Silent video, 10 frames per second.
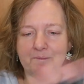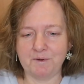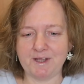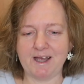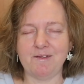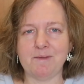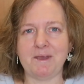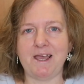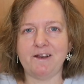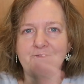Put it out on the
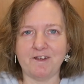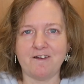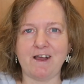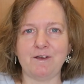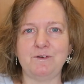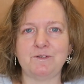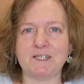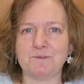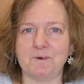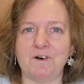bed, figure out who
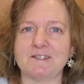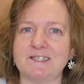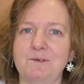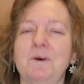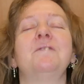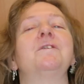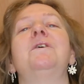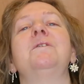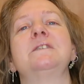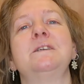sees what, see what I've got,